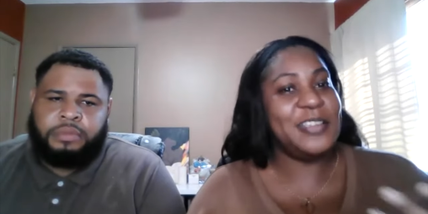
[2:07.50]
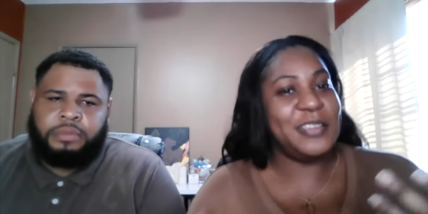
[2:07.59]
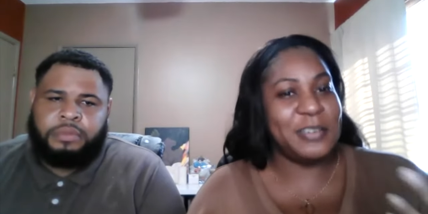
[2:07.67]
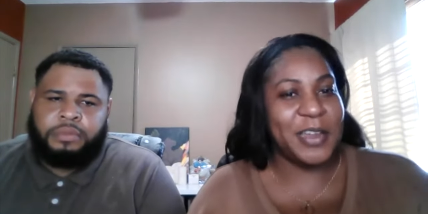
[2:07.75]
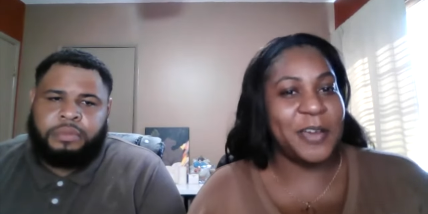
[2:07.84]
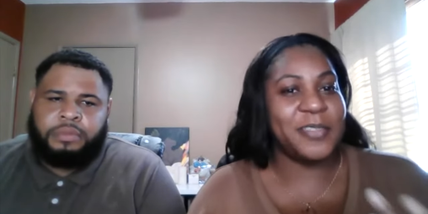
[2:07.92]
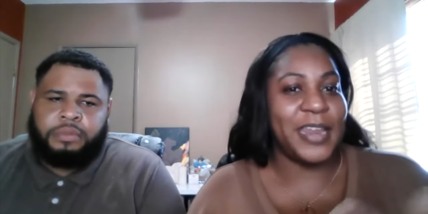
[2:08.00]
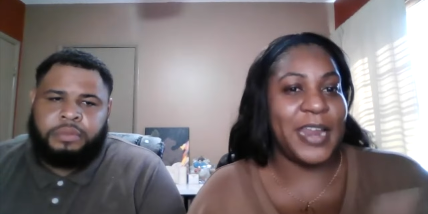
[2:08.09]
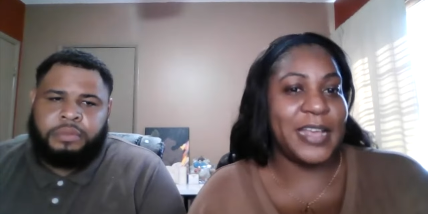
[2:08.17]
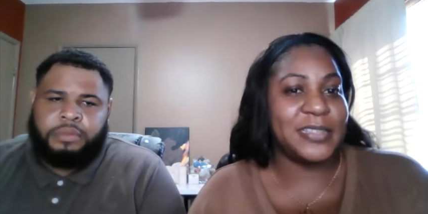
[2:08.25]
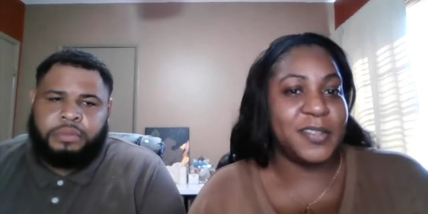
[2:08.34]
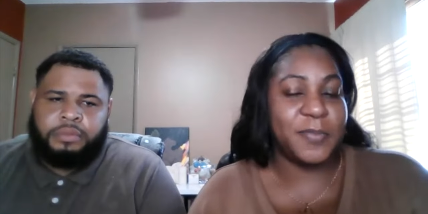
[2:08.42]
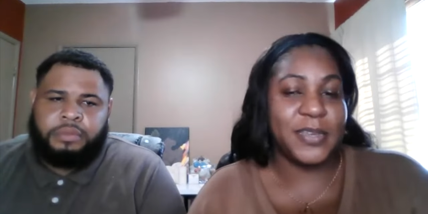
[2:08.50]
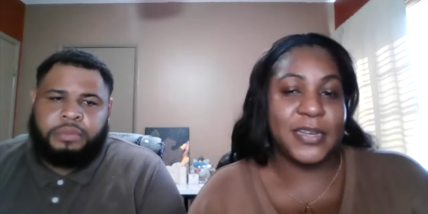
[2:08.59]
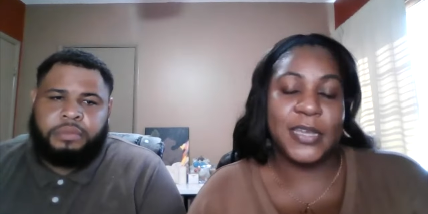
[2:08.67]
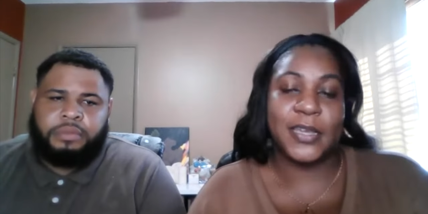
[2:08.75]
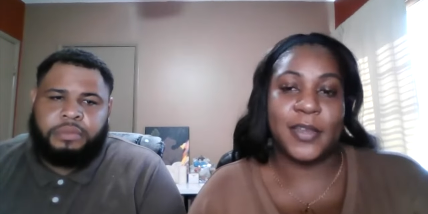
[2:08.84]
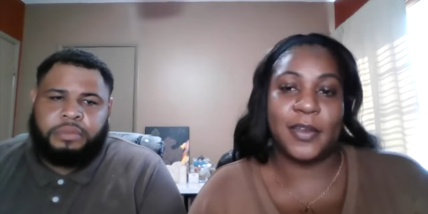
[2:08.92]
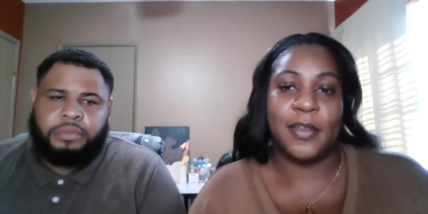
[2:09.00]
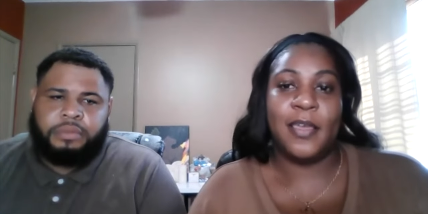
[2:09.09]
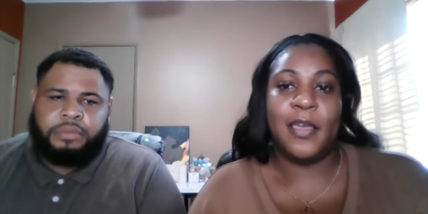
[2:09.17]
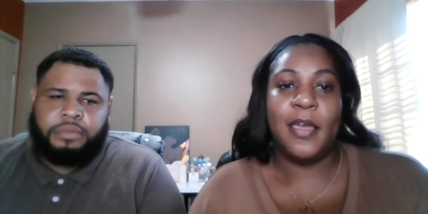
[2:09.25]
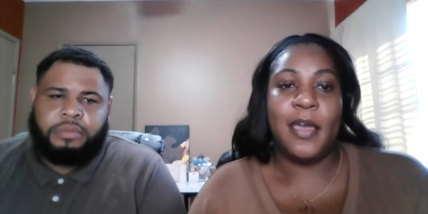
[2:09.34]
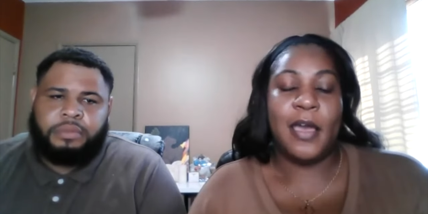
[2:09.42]
Speaker 1: you know, that has to mm-hmm. be done
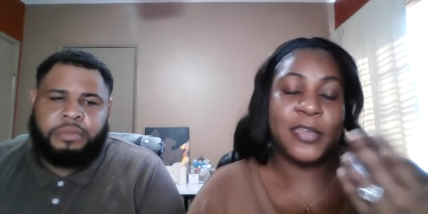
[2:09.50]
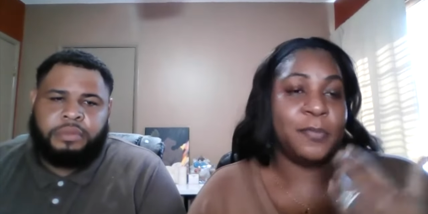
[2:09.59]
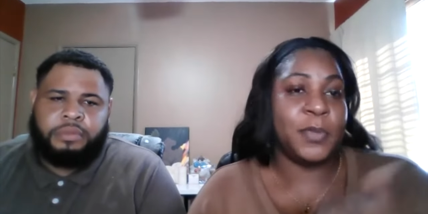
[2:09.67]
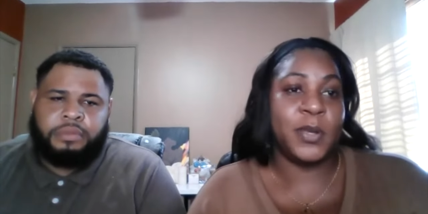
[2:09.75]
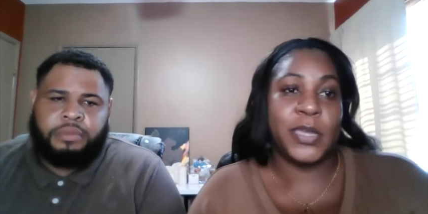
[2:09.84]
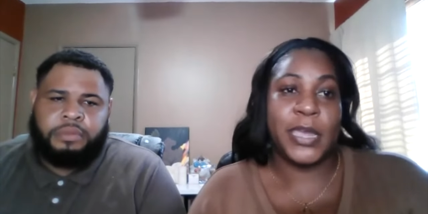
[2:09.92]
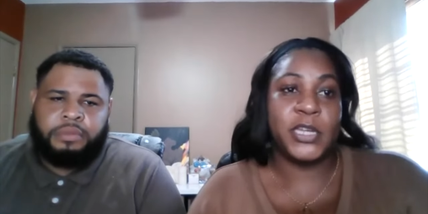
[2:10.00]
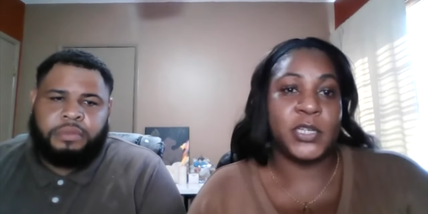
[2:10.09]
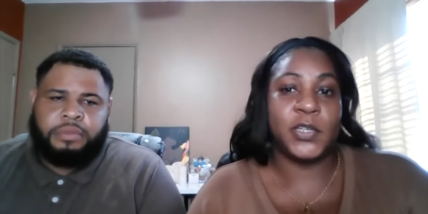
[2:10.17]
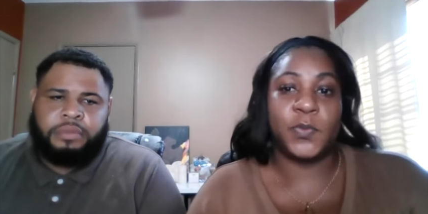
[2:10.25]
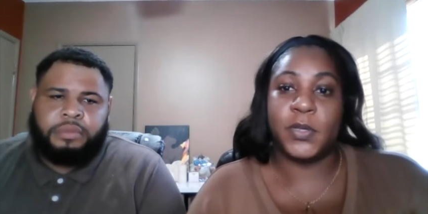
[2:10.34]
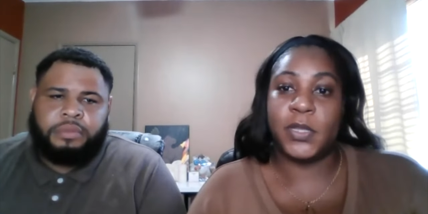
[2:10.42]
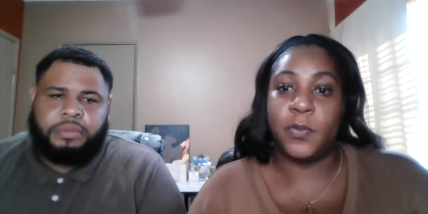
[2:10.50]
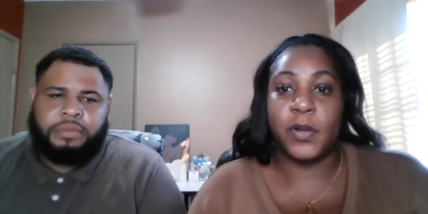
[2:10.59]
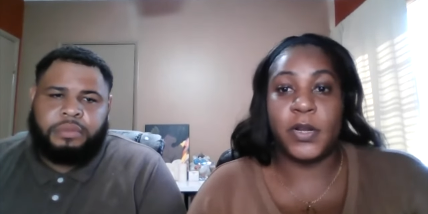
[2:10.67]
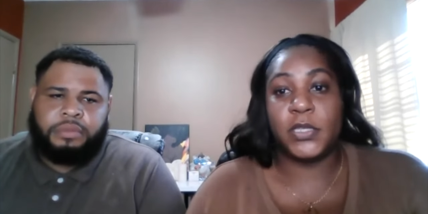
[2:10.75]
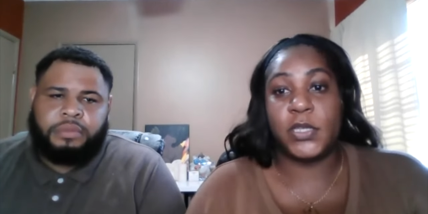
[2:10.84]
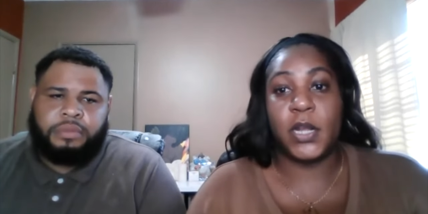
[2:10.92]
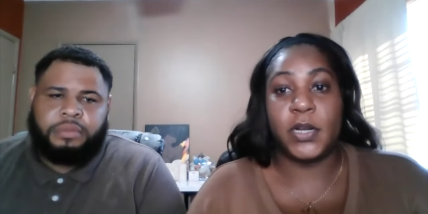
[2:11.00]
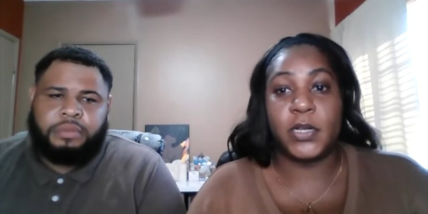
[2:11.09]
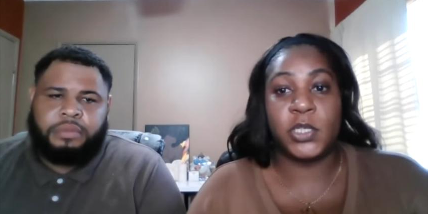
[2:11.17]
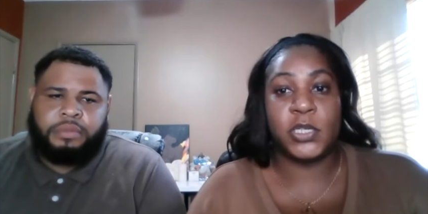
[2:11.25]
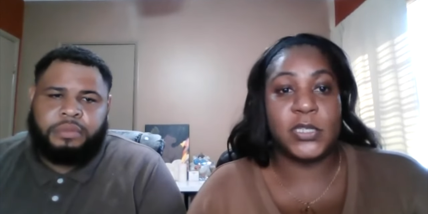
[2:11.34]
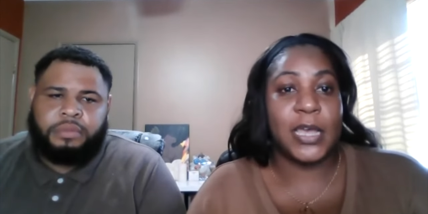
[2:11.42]
communication is really where it starts.
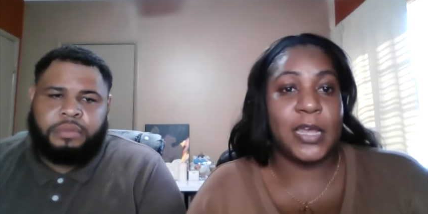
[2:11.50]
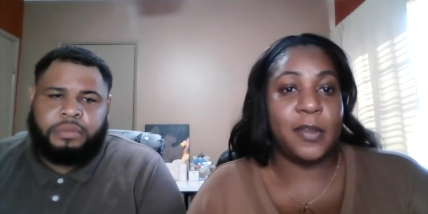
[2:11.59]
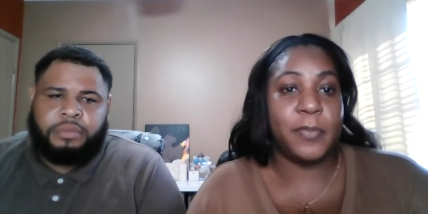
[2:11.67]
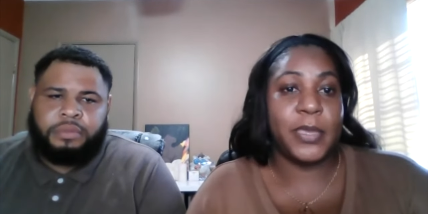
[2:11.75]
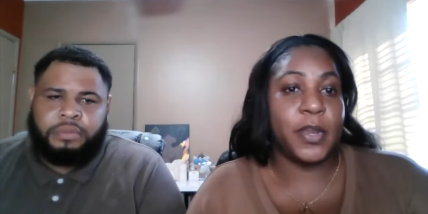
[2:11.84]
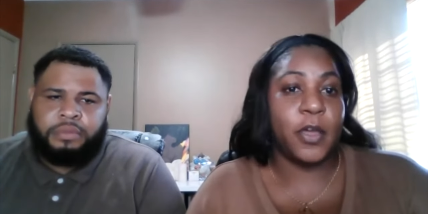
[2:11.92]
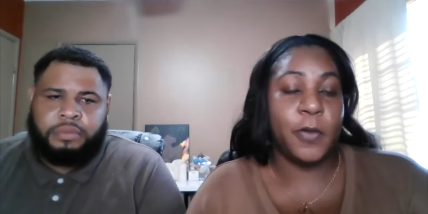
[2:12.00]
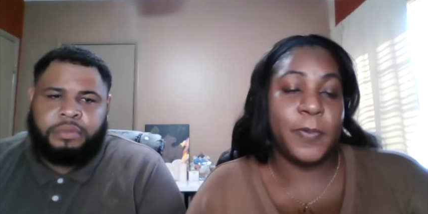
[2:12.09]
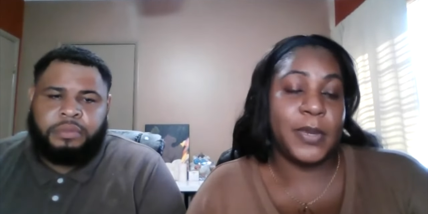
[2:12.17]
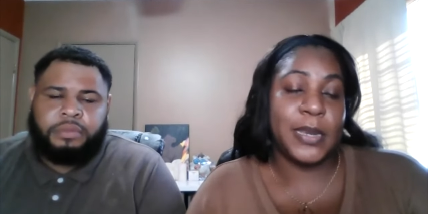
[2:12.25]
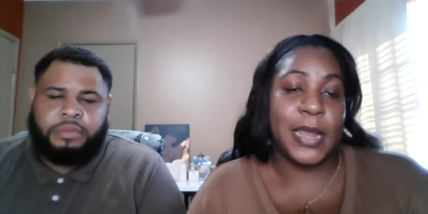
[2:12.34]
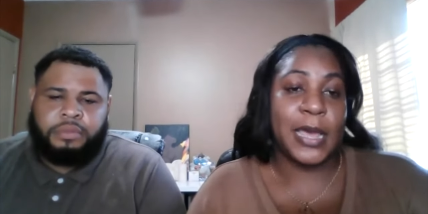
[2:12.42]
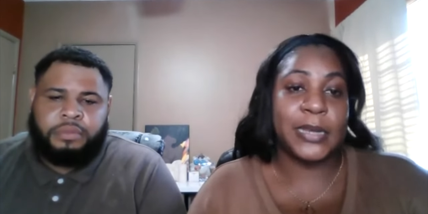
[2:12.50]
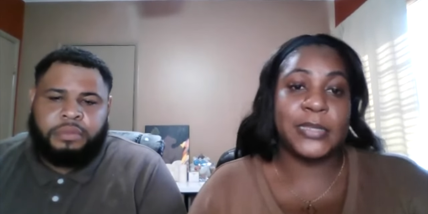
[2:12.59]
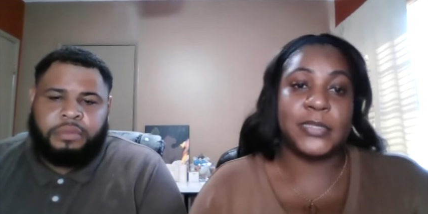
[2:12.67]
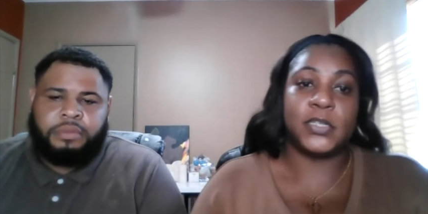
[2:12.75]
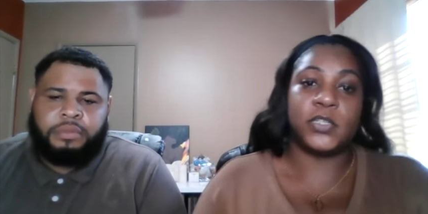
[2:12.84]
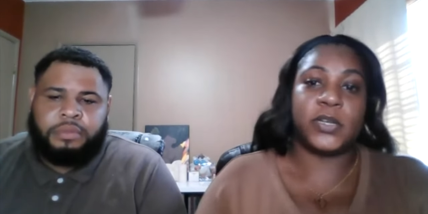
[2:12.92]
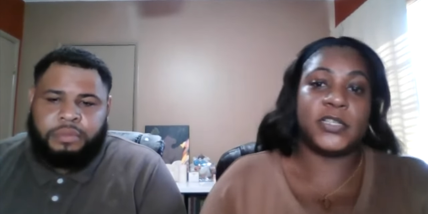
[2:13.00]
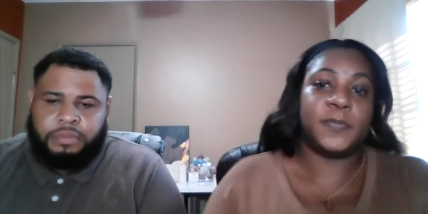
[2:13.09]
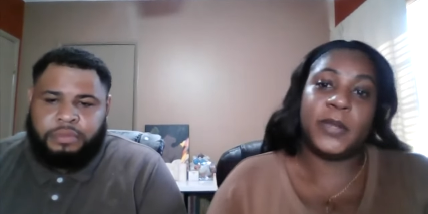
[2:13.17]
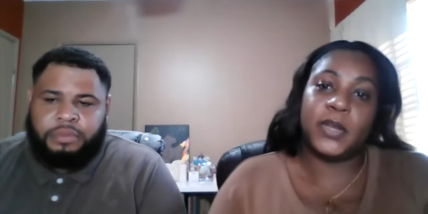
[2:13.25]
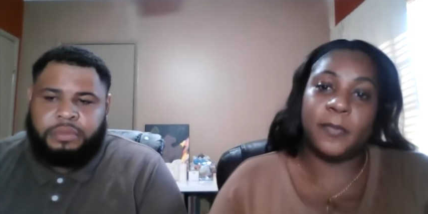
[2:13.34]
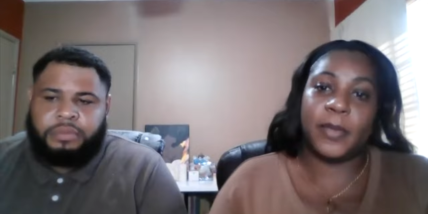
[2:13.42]
Just kind of being open and honest and
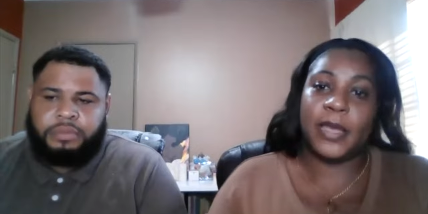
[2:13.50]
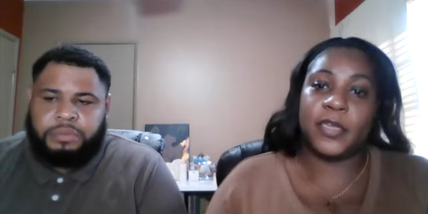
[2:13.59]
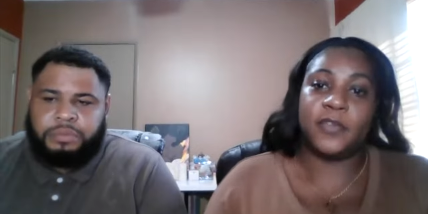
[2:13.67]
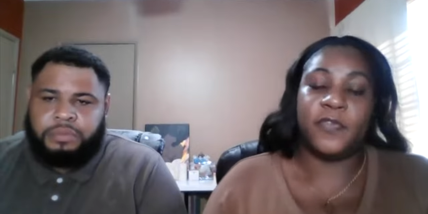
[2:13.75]
transparent about how you